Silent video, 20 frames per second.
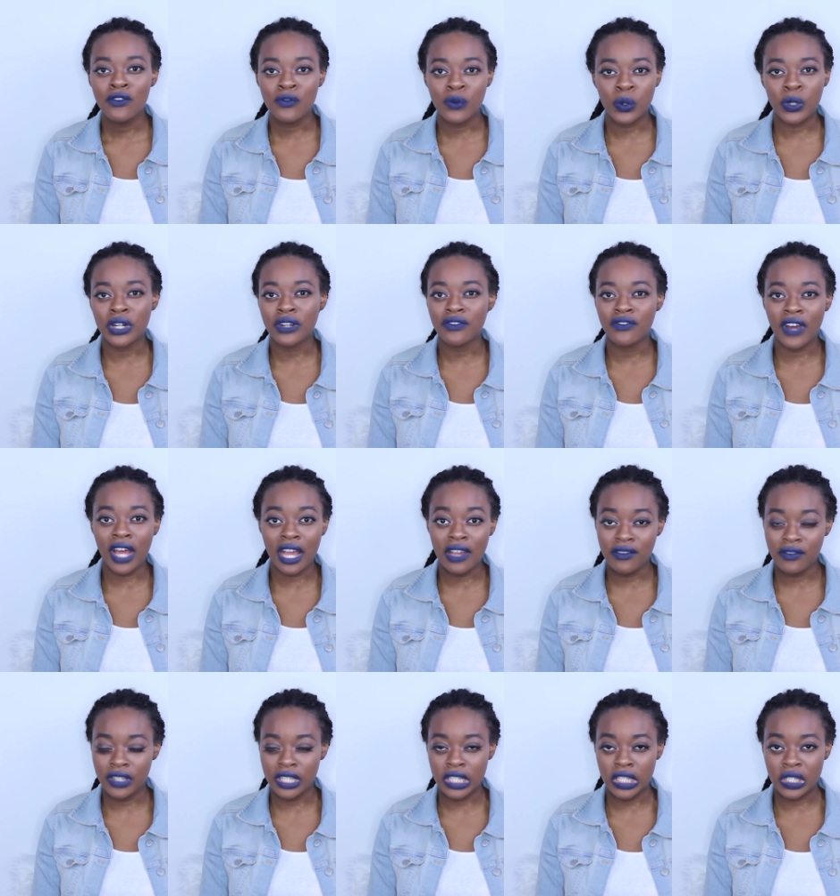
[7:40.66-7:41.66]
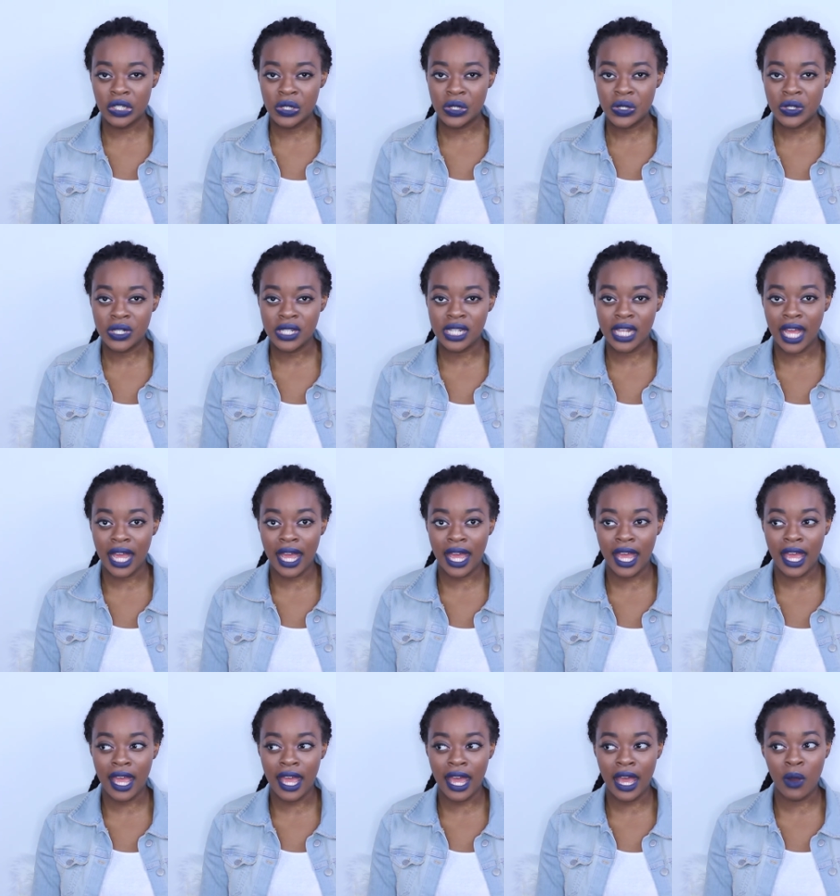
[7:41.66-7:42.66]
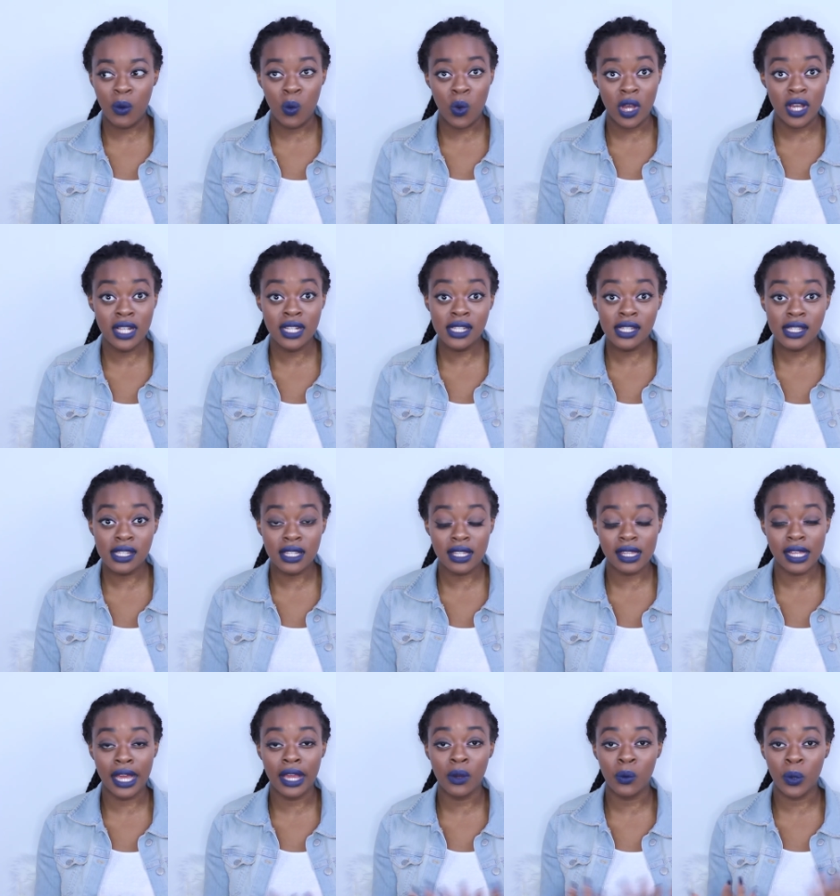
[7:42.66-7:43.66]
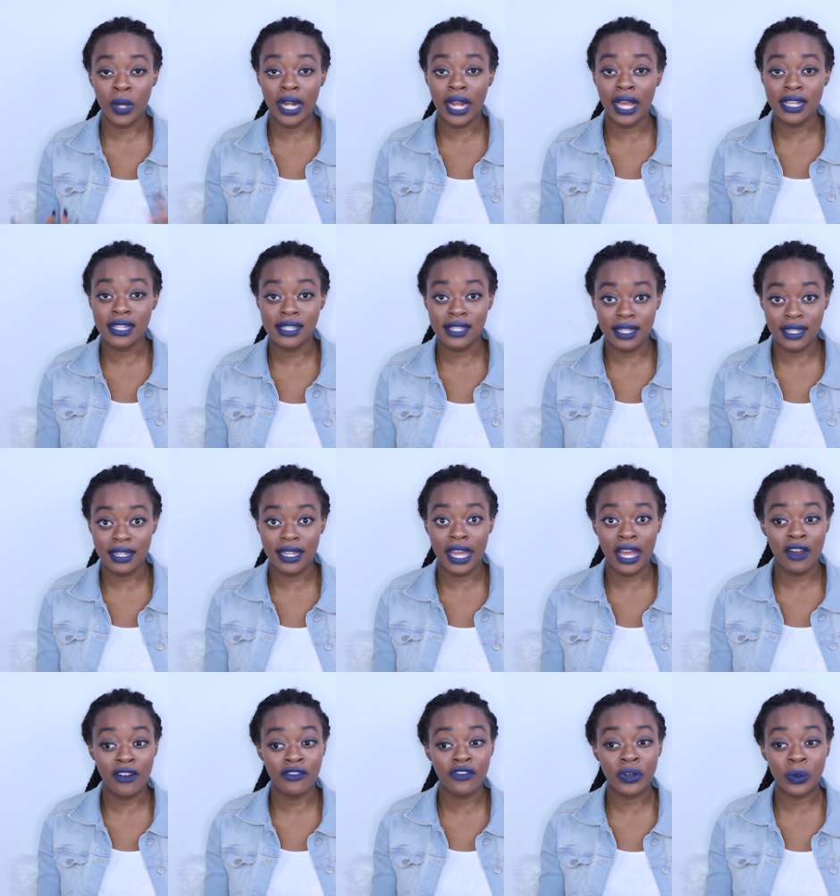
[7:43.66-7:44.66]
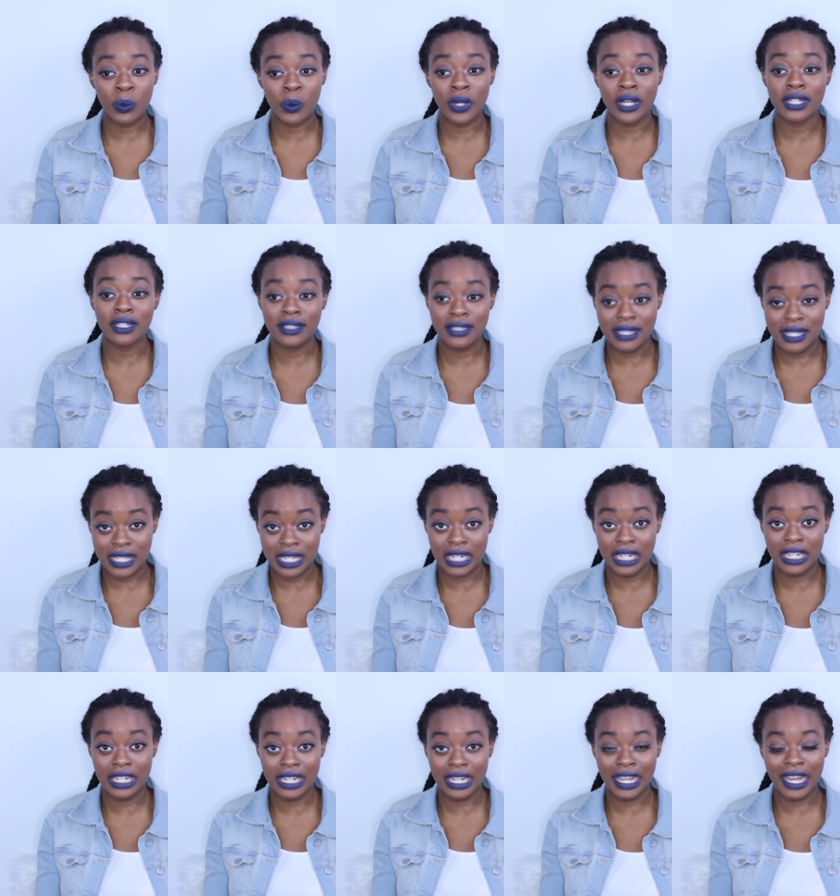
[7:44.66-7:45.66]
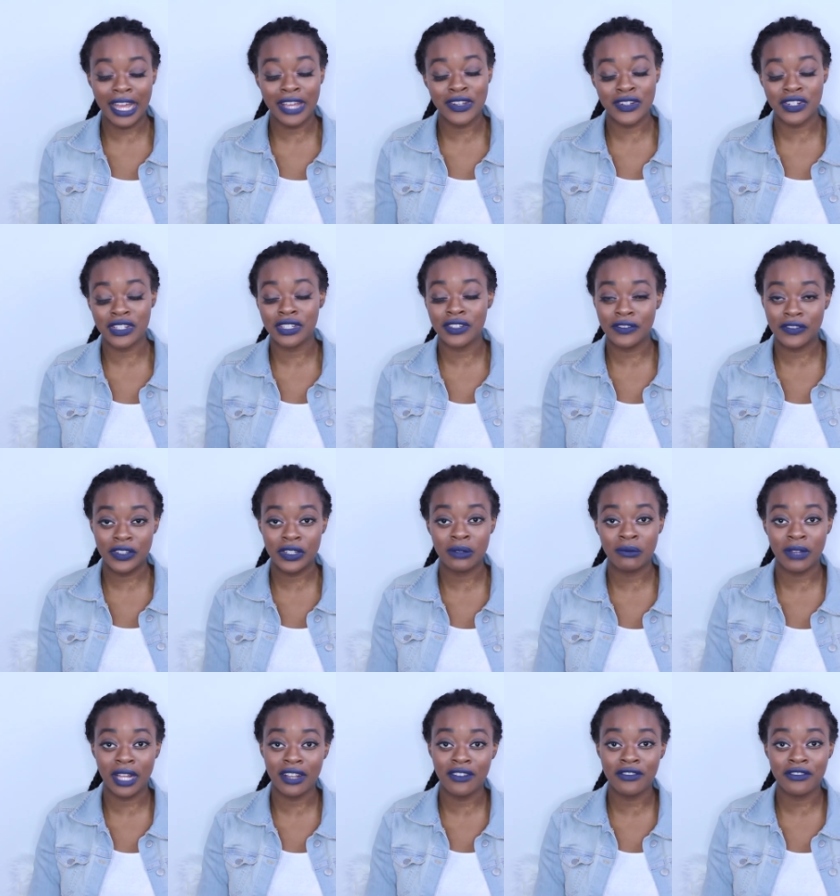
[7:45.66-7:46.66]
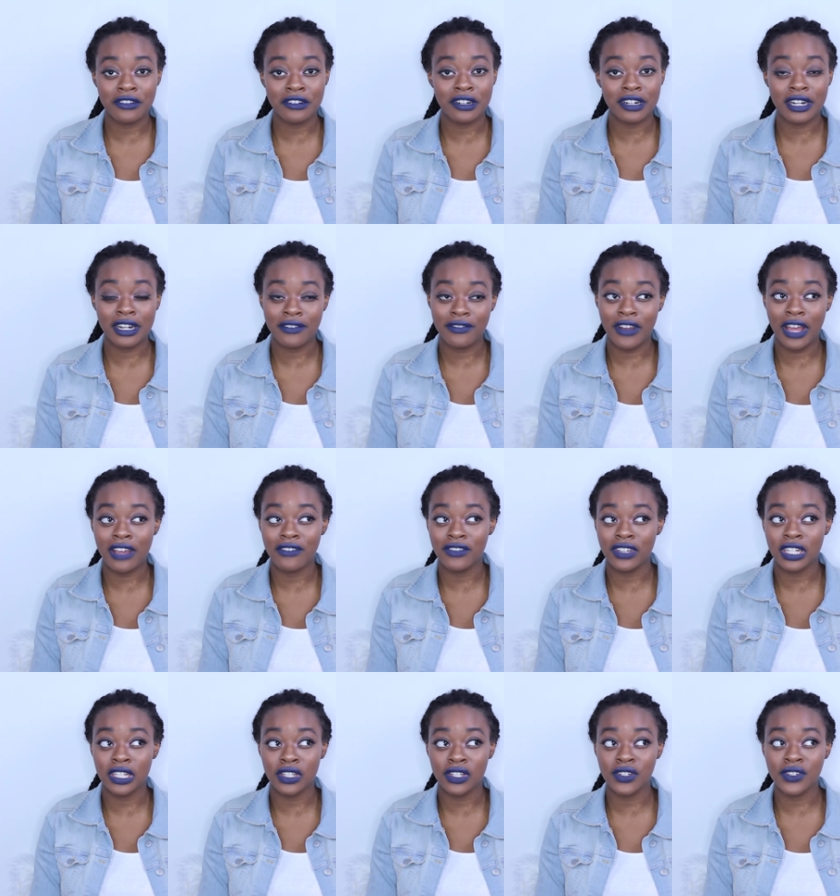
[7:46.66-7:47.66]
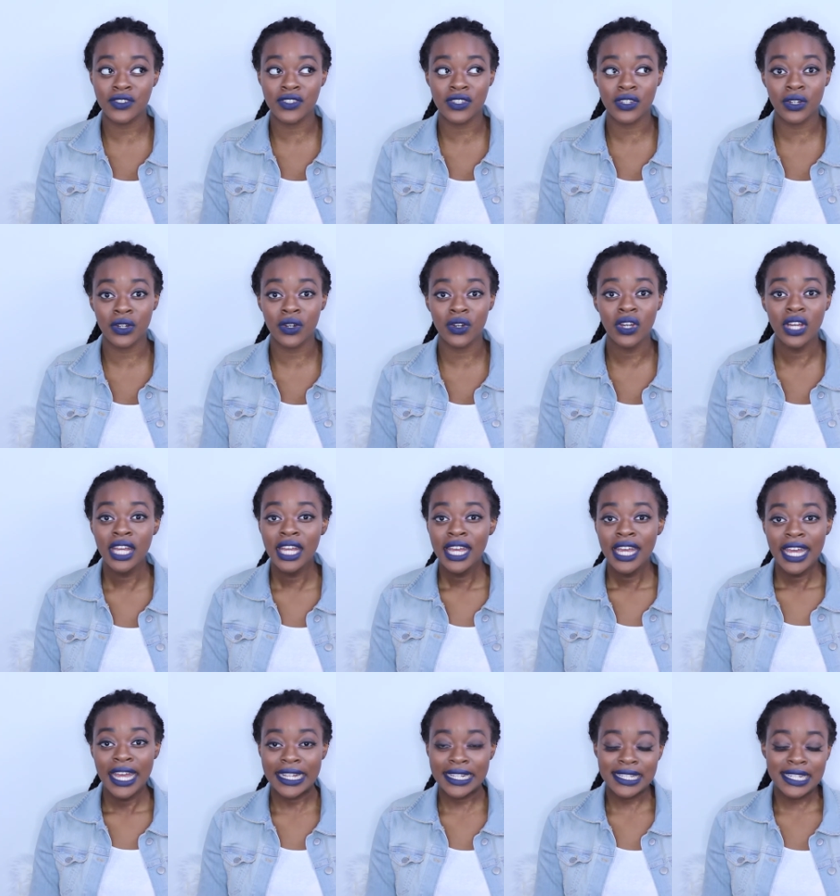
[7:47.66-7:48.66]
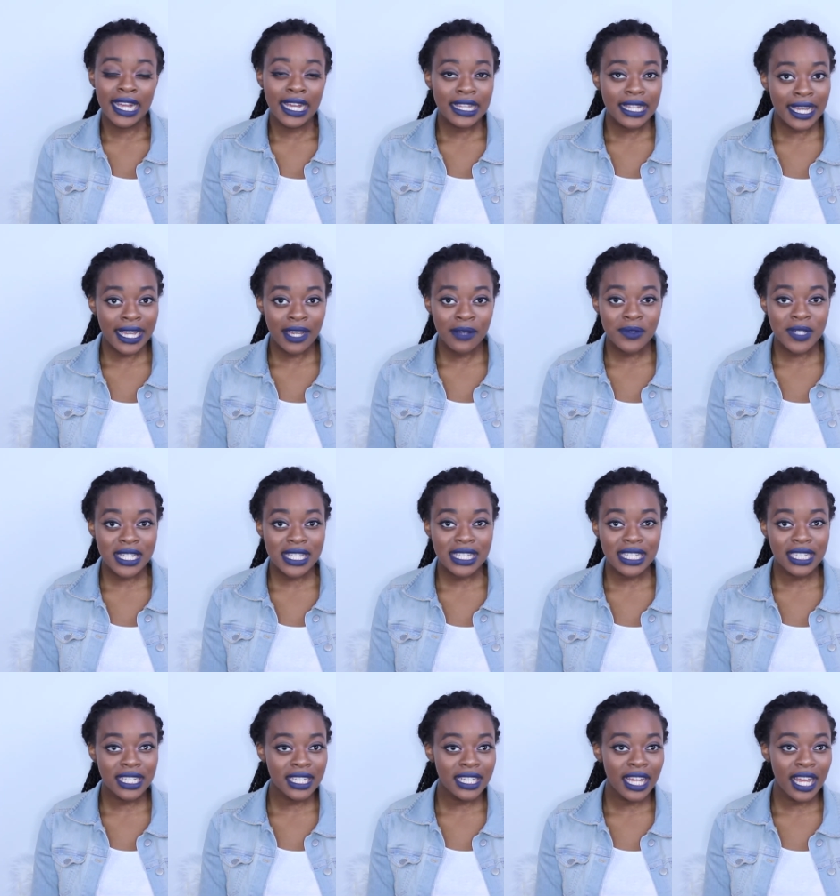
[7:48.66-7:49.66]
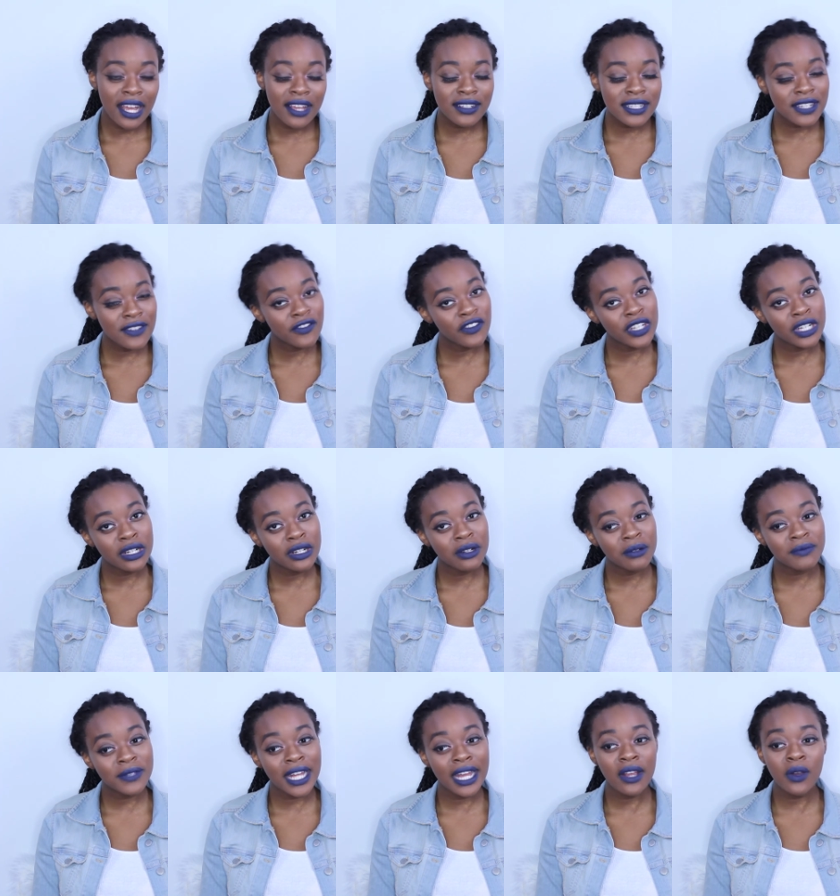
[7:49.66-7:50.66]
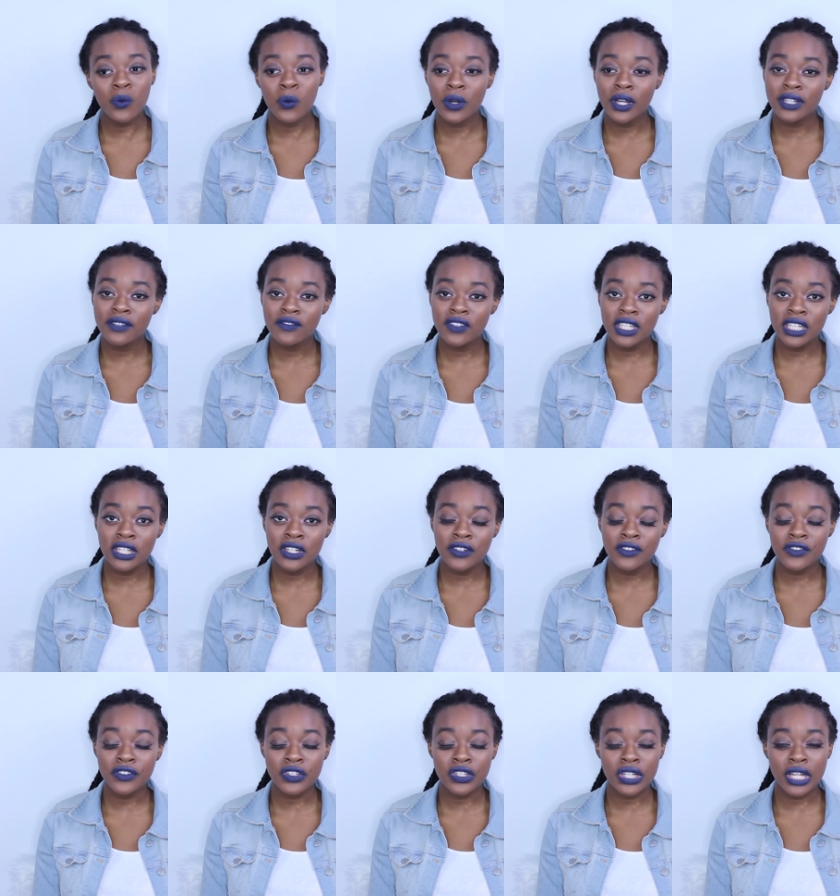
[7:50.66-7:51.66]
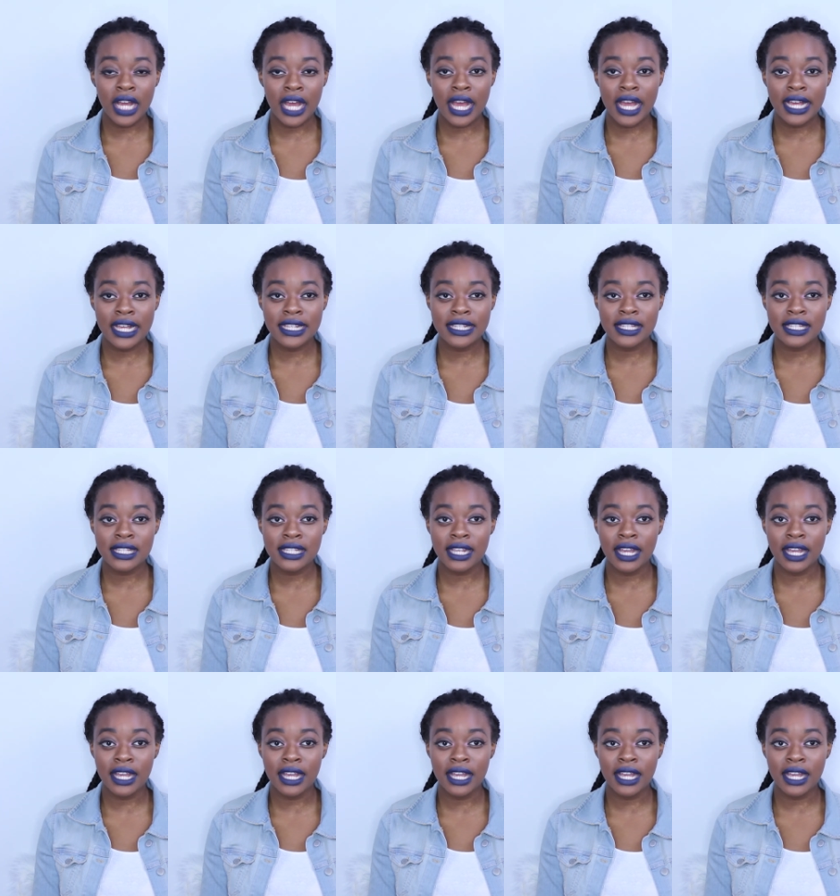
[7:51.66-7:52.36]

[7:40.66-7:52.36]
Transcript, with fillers: 4 to 5 videos at once. Like when I sit down for one sitting, I usually film like 4 to 5 videos. So it's not like I'm just sitting down to film like 1 video for you guys